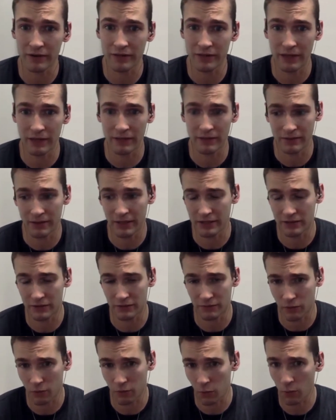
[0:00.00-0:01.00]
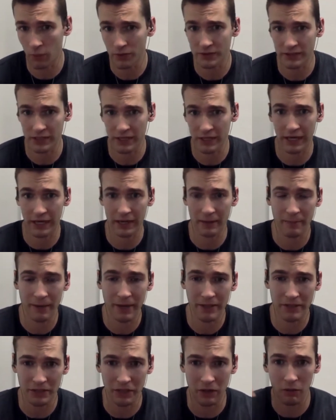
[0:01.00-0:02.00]
and that's of course, I, would
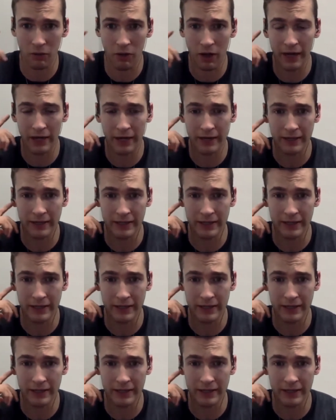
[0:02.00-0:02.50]
imagine a lot